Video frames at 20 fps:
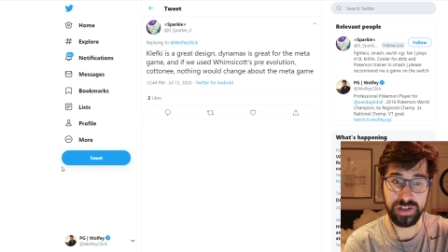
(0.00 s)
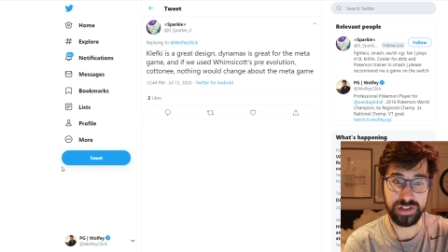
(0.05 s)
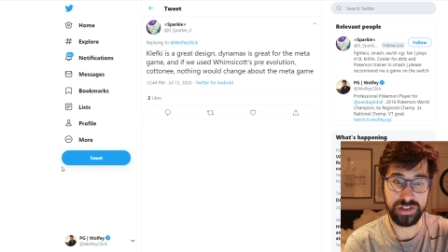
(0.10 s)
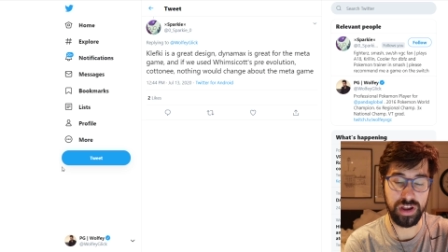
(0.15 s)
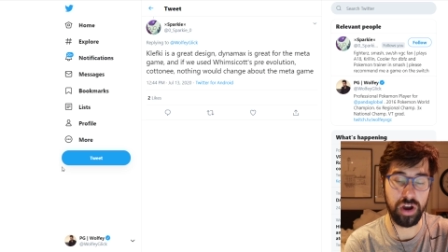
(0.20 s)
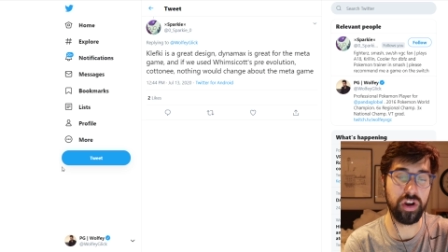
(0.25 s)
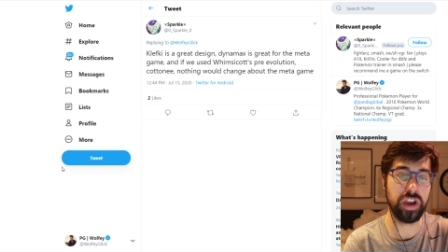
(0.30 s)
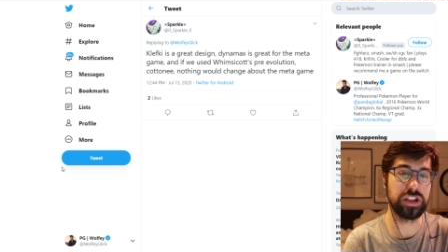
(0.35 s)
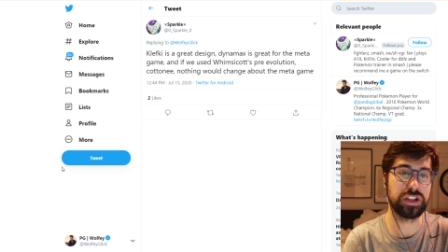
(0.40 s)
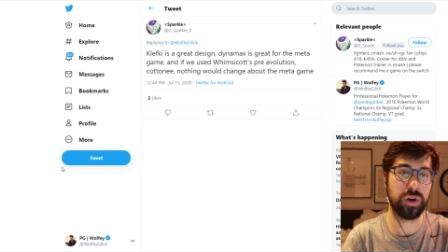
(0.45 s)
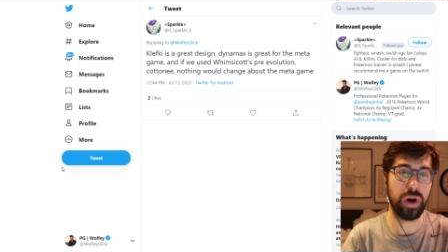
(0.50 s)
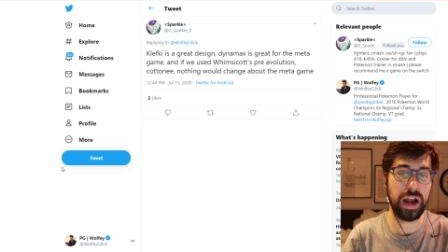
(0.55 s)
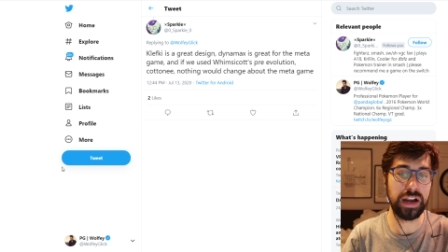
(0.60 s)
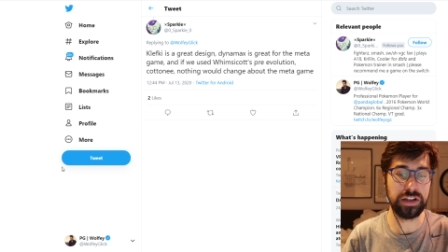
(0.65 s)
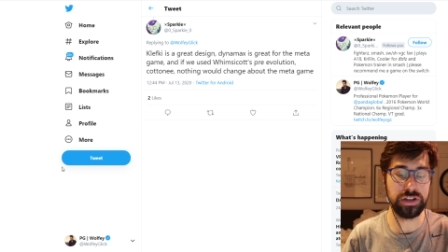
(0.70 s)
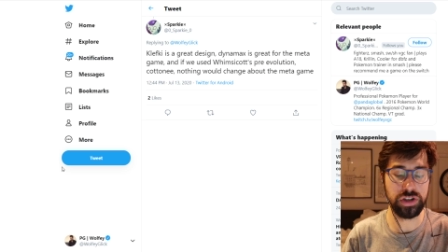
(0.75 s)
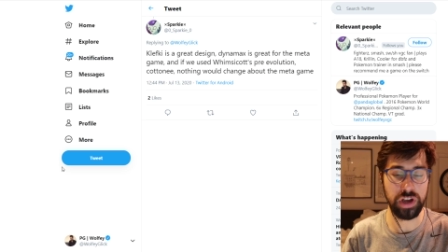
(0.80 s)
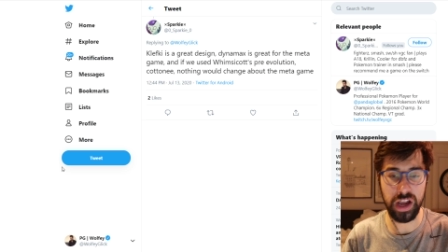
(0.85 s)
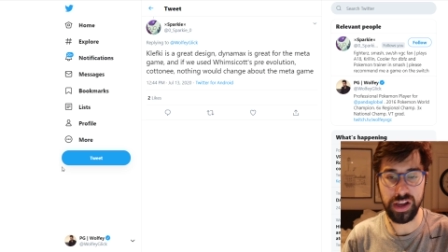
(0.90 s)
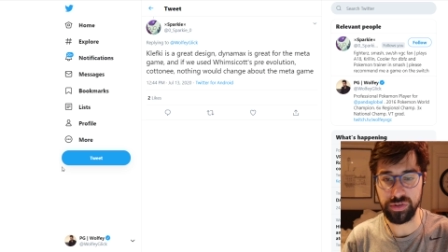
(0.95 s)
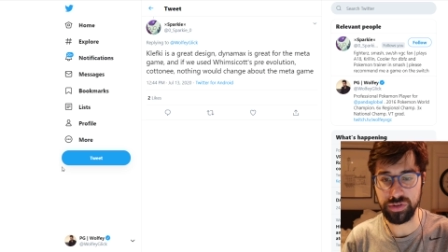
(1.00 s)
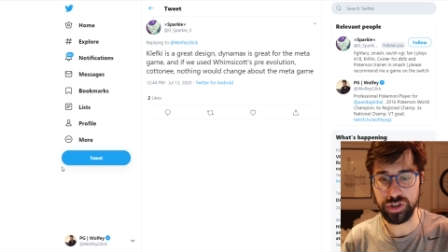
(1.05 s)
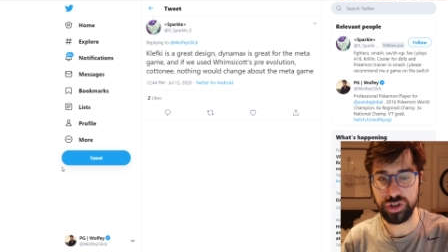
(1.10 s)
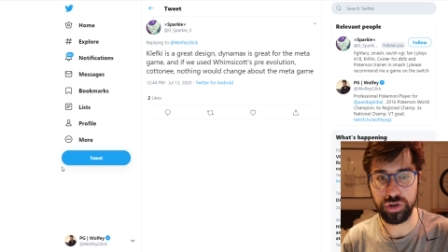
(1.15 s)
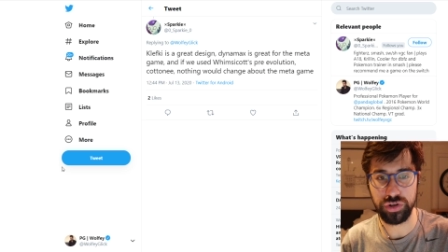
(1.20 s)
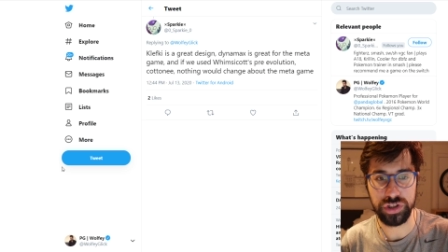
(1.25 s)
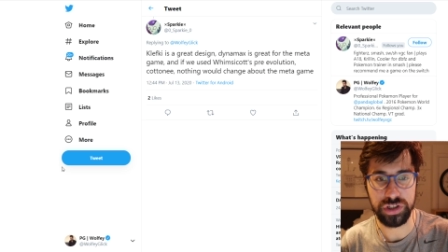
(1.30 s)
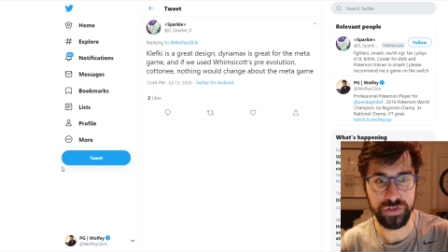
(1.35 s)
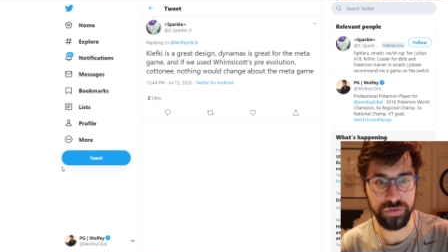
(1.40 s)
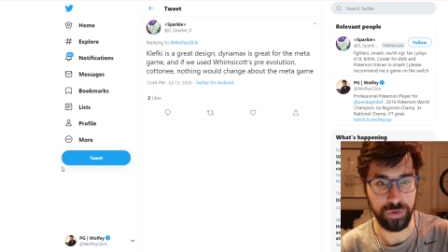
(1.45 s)
okay, so I didn't. I only
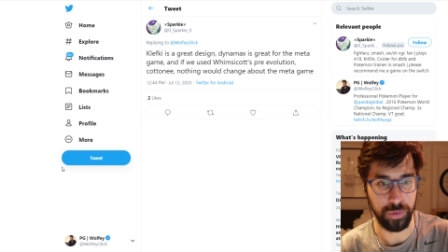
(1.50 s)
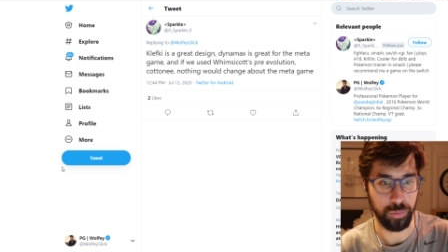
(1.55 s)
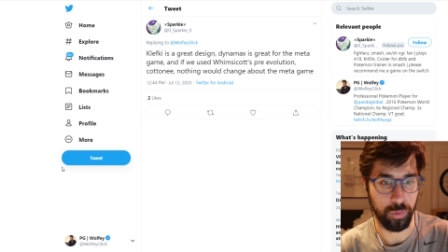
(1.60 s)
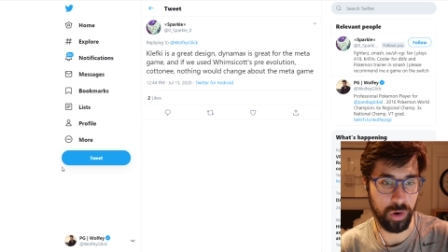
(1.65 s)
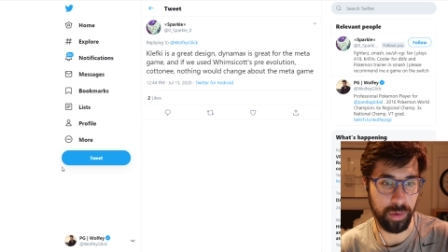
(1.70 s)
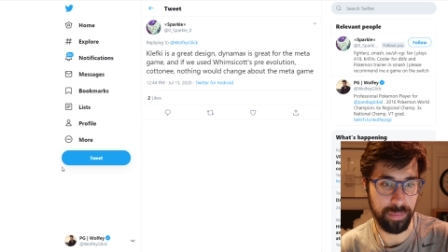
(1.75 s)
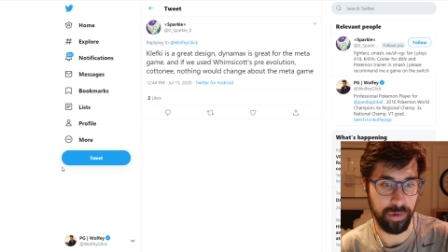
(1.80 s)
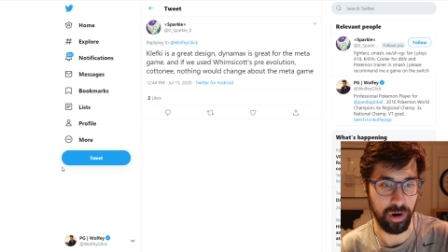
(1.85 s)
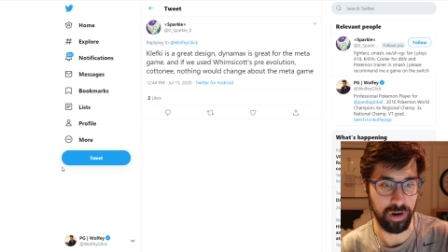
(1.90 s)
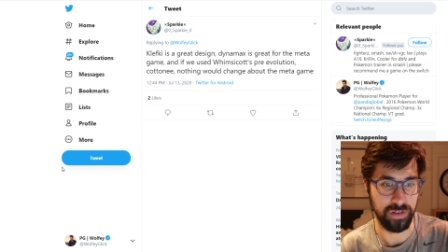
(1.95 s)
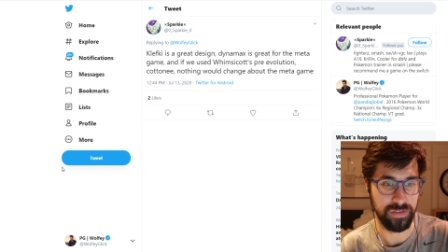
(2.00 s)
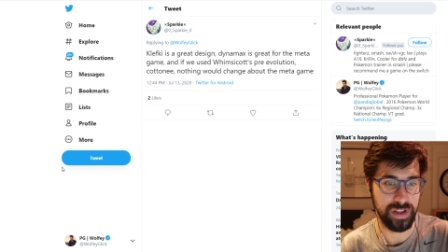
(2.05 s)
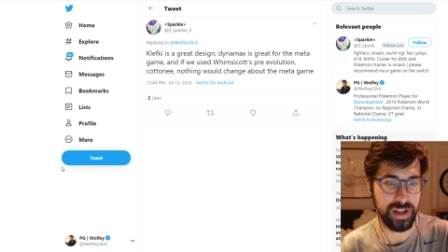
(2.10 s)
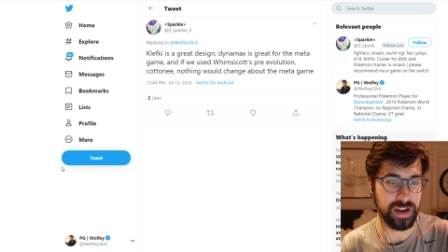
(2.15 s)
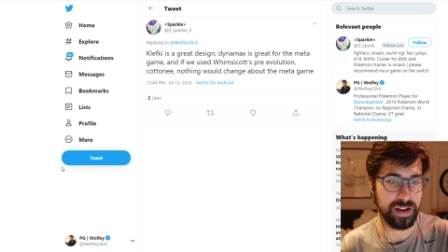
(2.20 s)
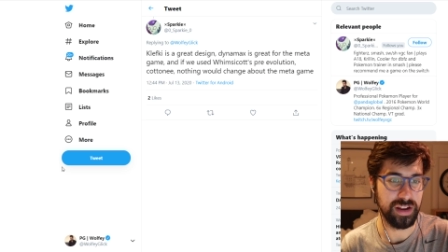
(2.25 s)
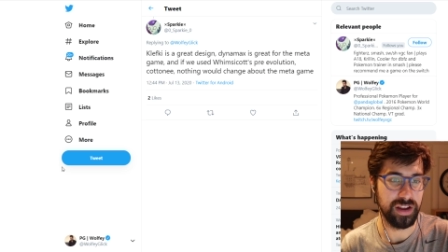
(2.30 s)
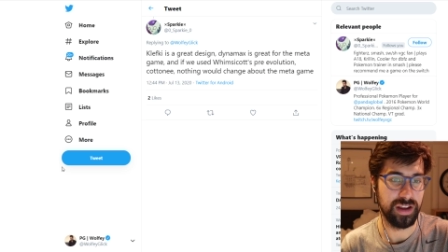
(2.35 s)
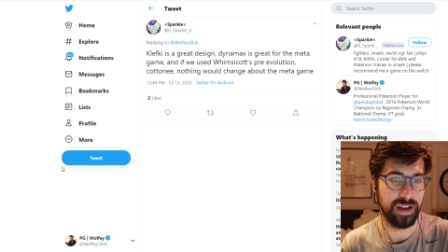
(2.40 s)
chose this for what part of it.